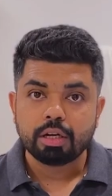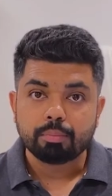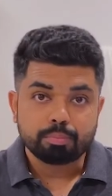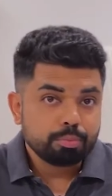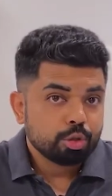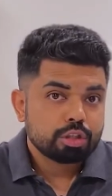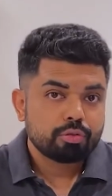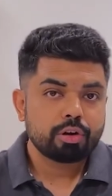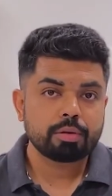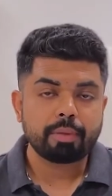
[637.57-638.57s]
mutual
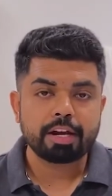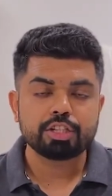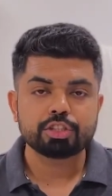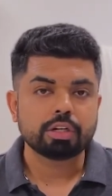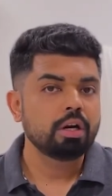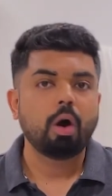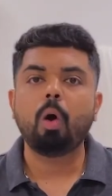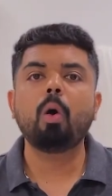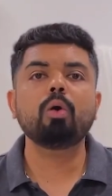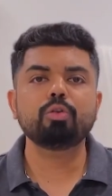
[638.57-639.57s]
fund manager.
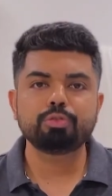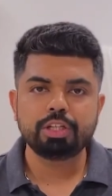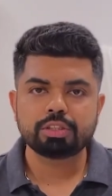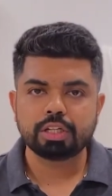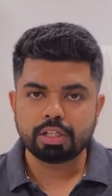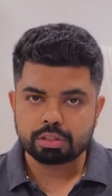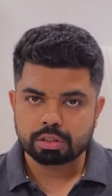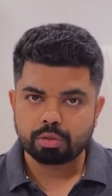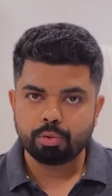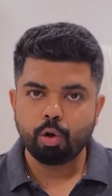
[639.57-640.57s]
All of these things
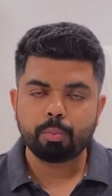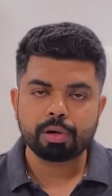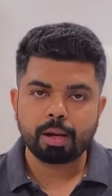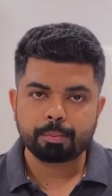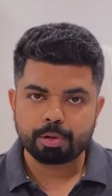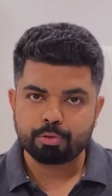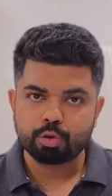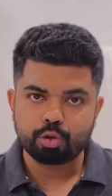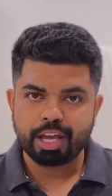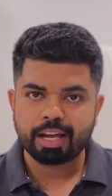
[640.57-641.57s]
will open up if you
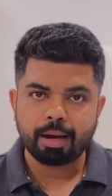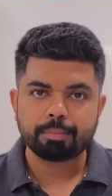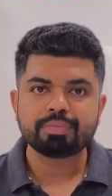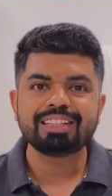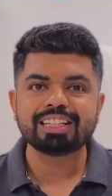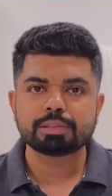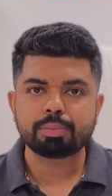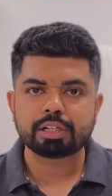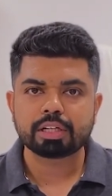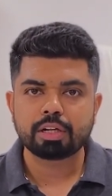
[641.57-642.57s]
take up this
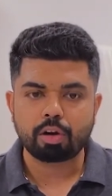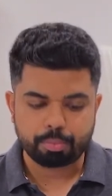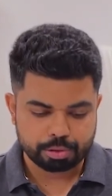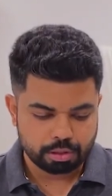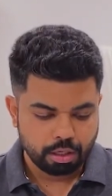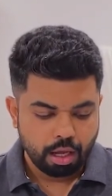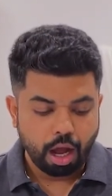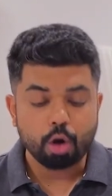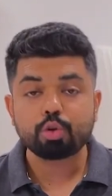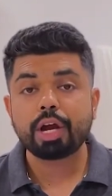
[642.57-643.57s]
particular option. How
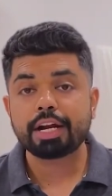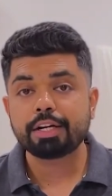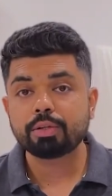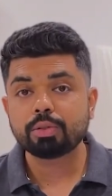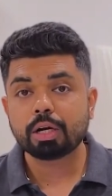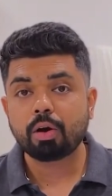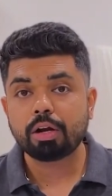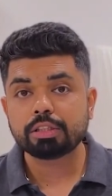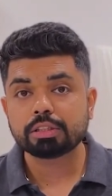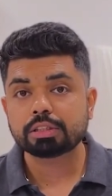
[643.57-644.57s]
to get into the
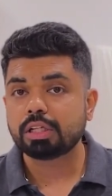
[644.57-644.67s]
colleges?